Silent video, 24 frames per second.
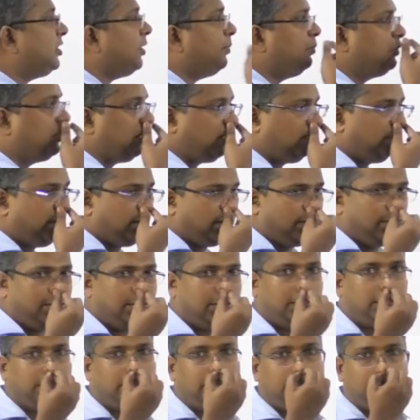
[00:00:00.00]
subsector.
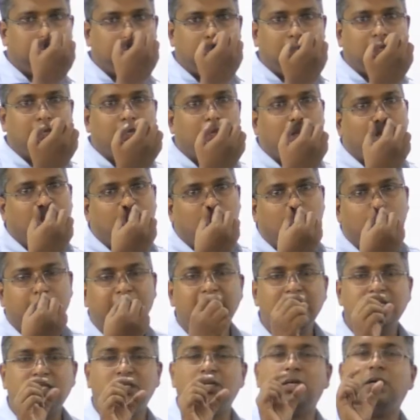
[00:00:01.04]

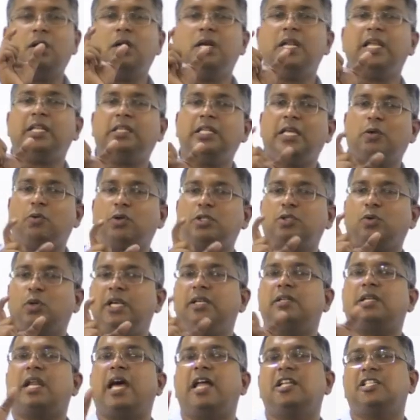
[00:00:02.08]
Okay, so earlier there was
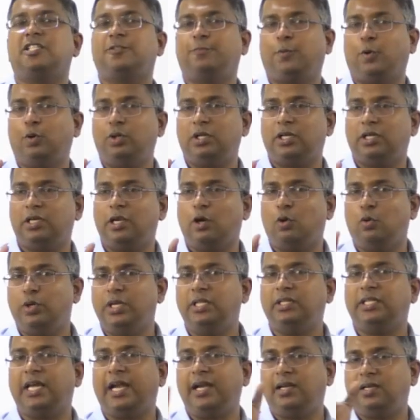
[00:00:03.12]
only transport, now
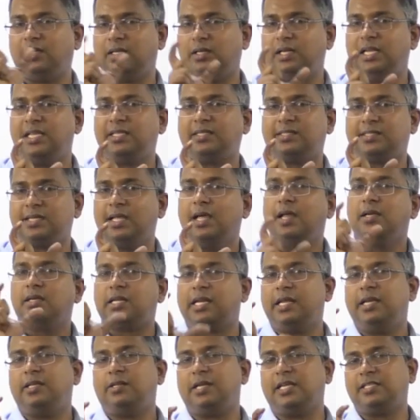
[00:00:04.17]
in that list
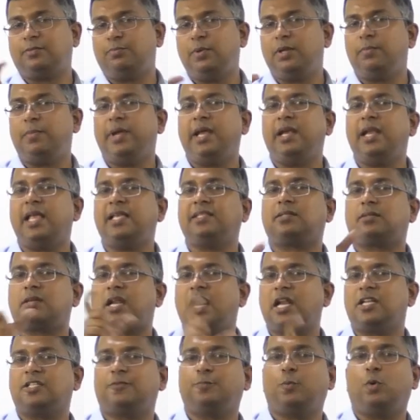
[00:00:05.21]
it has been made as
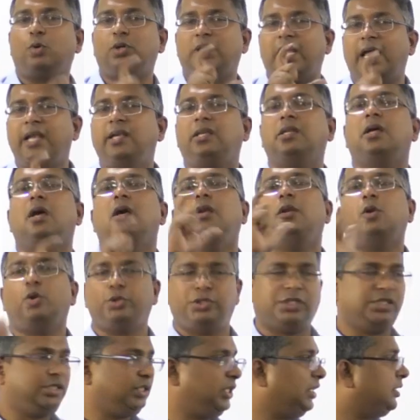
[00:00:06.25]
transport and
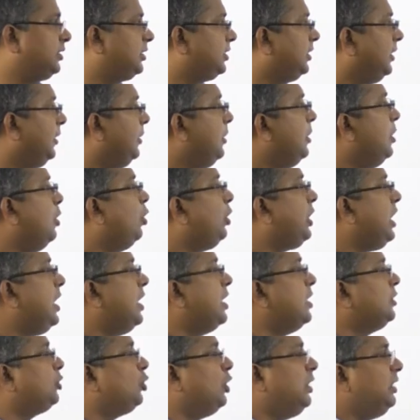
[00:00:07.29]
logistics. Okay,
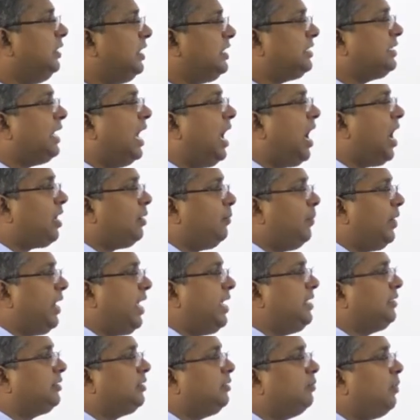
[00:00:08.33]
so in this
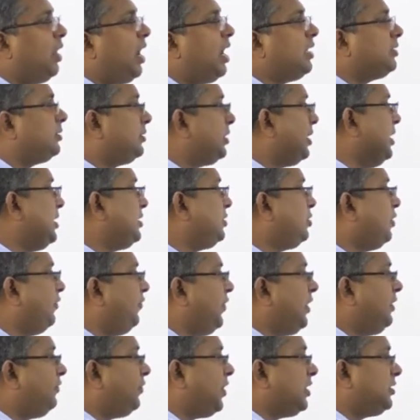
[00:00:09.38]
harmonized master list
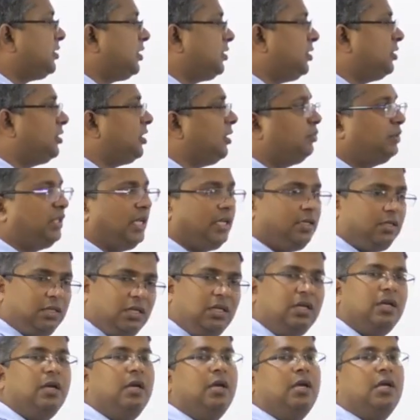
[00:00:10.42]
of infrastructure
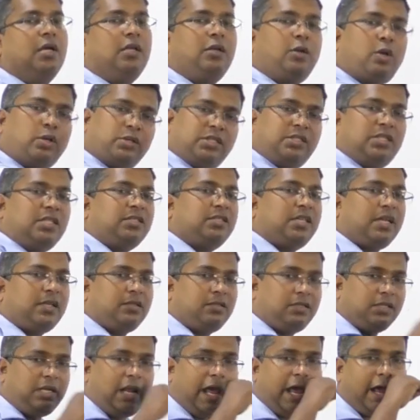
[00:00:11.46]
subsector, logistics
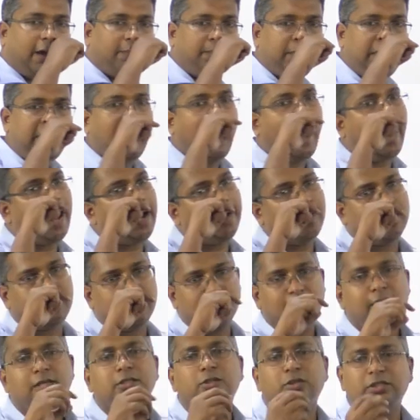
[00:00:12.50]
sector have been added.
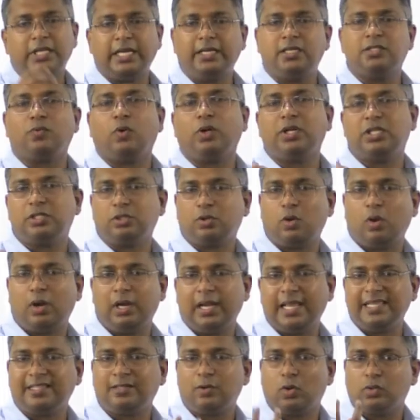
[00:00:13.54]
So that is what is
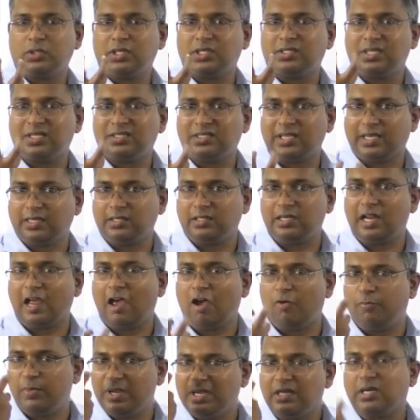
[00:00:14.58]
called as logistics sector
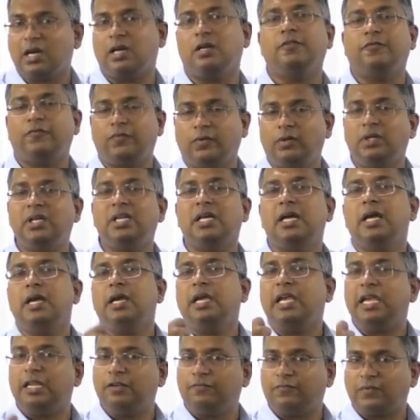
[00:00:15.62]
have been conferred
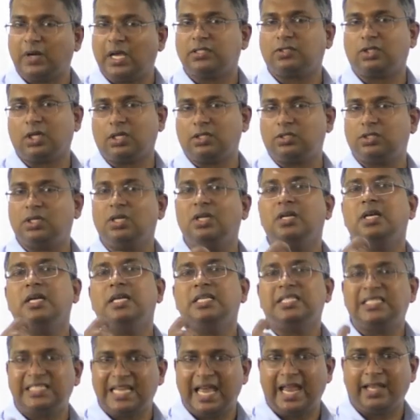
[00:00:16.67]
infrastructure
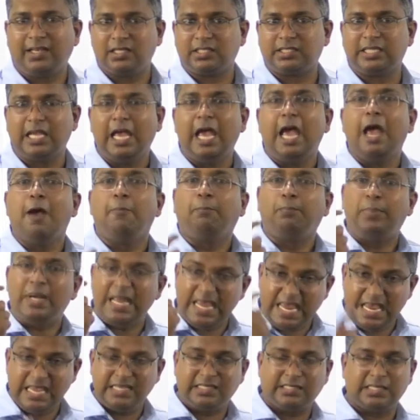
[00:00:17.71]
status.
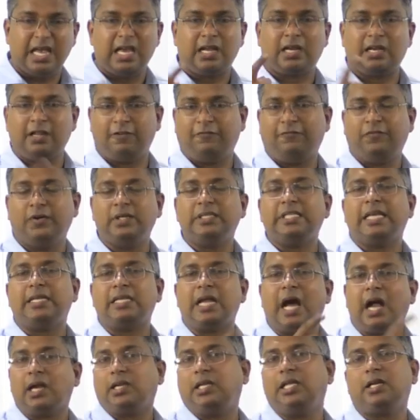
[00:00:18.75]
Please refer that
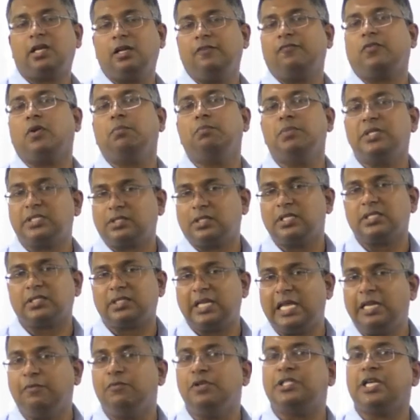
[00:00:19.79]
article from Business
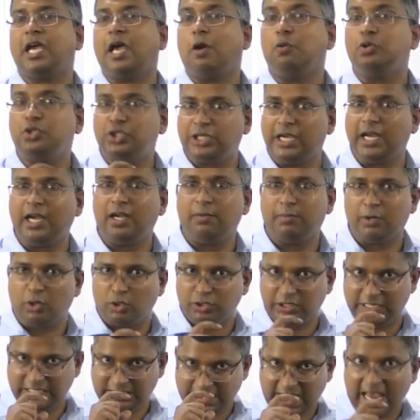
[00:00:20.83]
Line which I have shared,
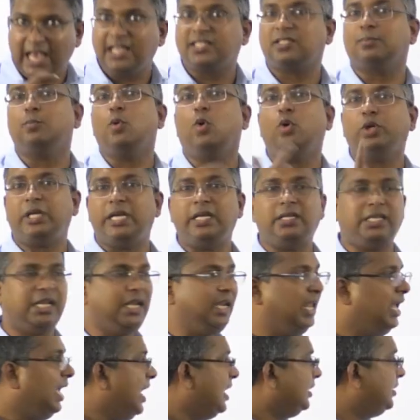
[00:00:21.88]
because it has more
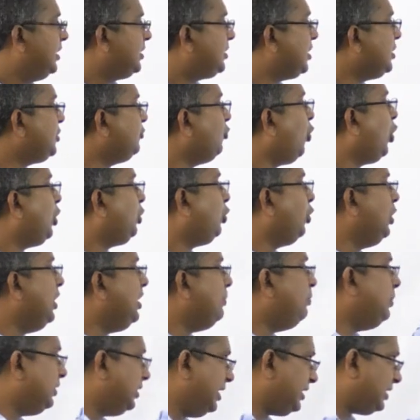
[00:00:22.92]
detail. This is what only
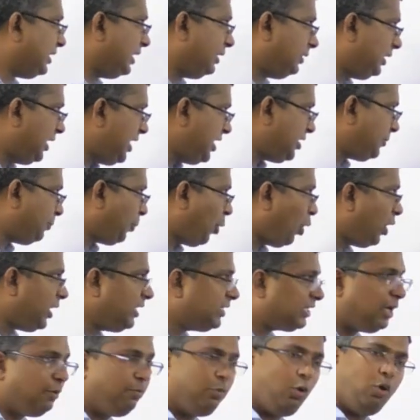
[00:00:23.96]
this these
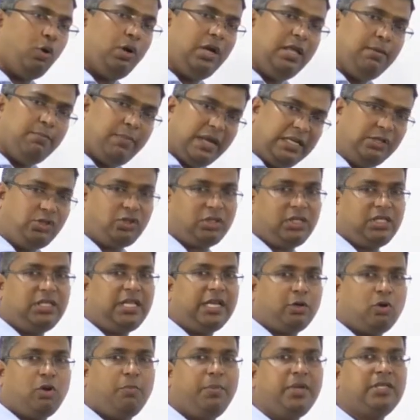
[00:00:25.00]
points are only mentioned in the
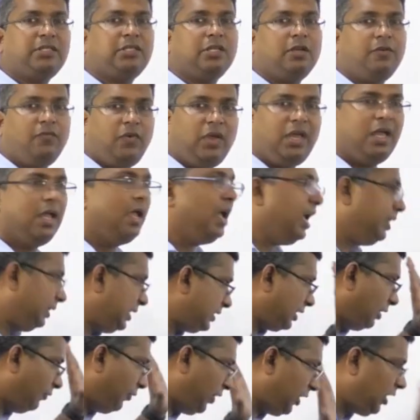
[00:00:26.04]
economic survey.
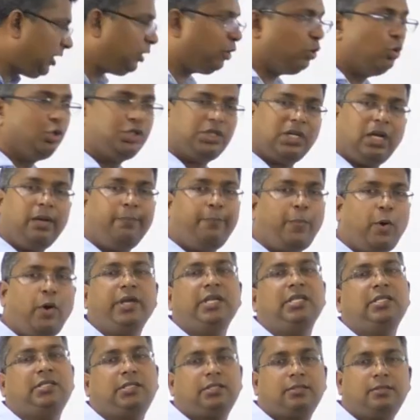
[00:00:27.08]
These are very crucial
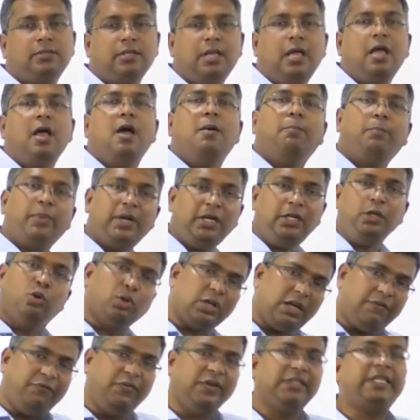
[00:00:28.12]
points, but you
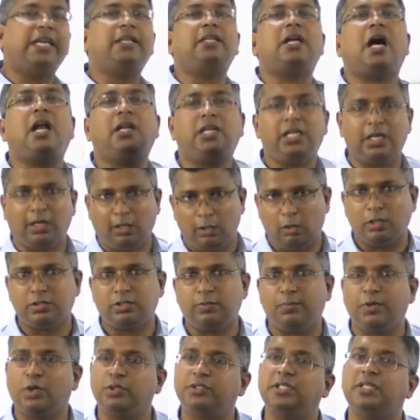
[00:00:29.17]
refer that article
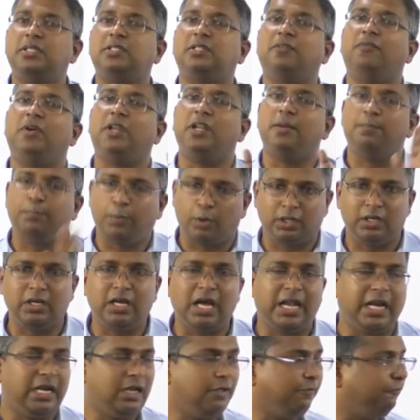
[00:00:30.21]
also because it's a very important
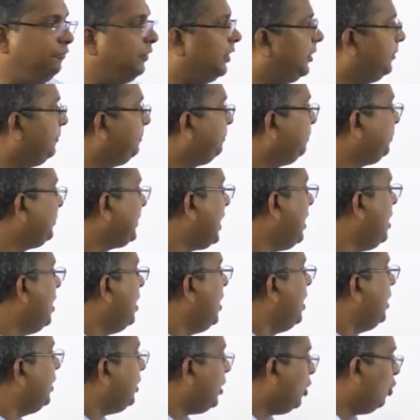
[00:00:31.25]
current affair.
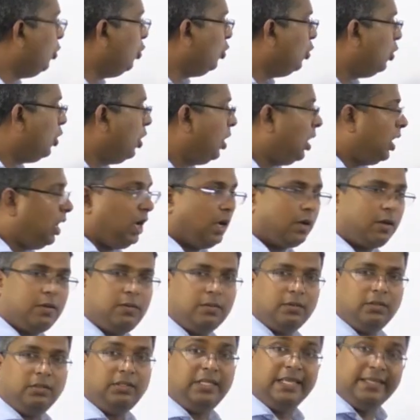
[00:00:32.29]
Now
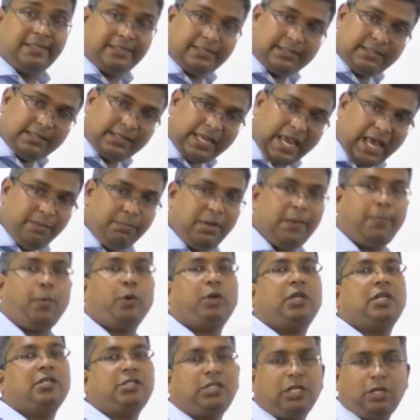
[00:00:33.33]
this can be a
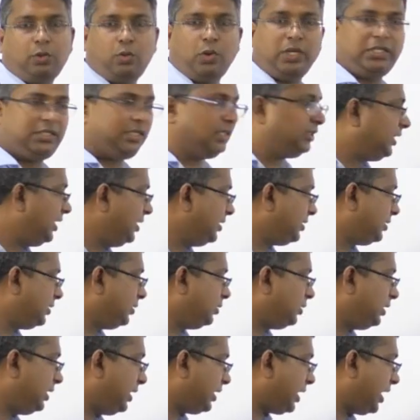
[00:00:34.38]
potential question, since
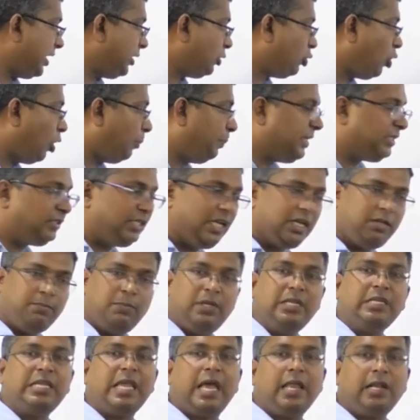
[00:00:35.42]
the cut copy
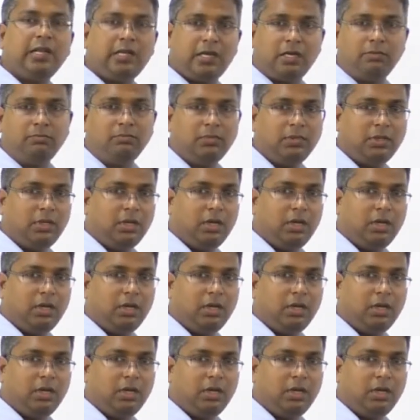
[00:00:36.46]
statement can come.